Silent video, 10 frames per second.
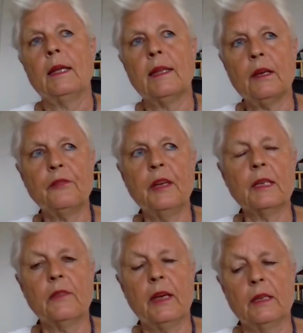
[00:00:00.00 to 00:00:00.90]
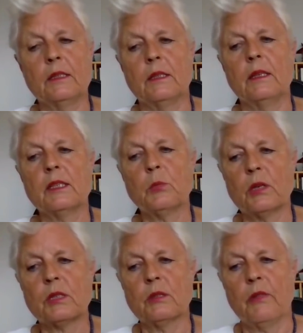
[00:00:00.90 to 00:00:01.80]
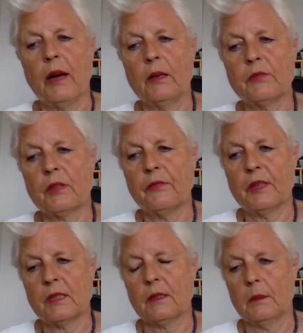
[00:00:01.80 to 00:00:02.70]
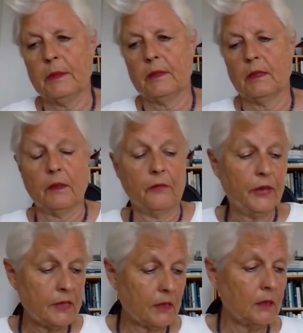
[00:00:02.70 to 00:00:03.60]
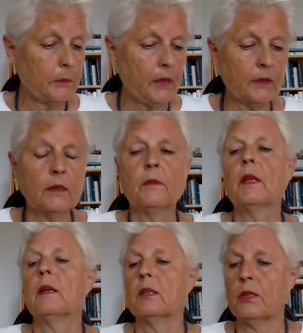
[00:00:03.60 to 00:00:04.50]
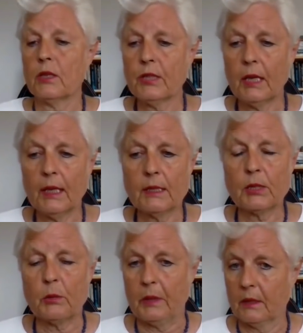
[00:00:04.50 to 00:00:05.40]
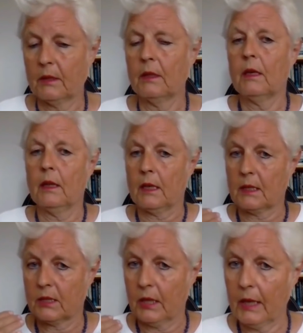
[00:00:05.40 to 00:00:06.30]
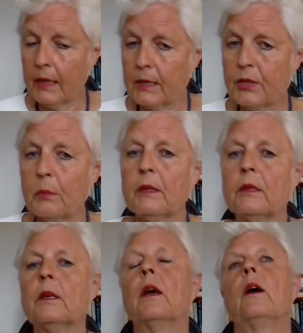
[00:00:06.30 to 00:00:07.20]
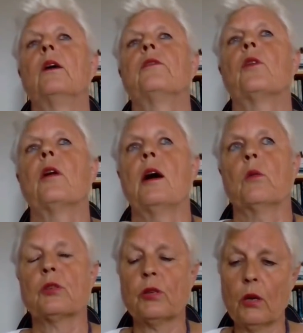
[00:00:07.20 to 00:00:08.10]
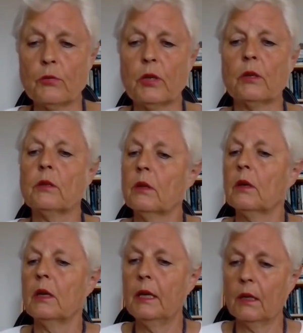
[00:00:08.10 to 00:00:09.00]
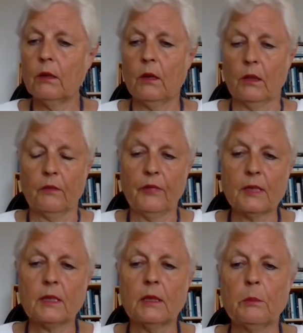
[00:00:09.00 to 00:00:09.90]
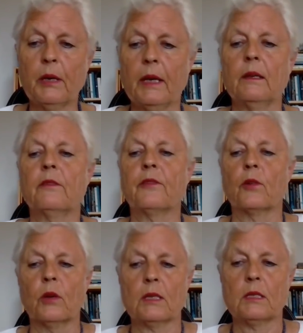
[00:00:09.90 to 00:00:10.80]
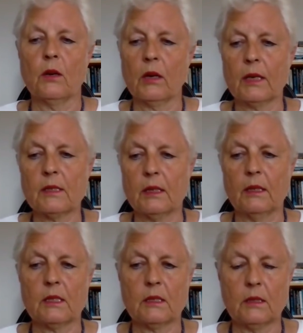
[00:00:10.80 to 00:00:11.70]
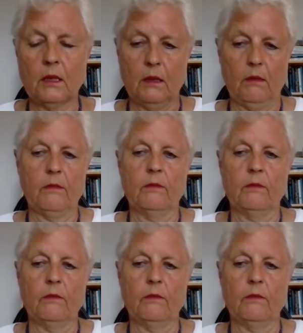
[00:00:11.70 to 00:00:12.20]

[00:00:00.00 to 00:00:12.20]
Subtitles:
And that field of energy is what survives the physical body. The physical body is just an instrument, as you said, instrument for our sojourn here on the physical plane for as long as it is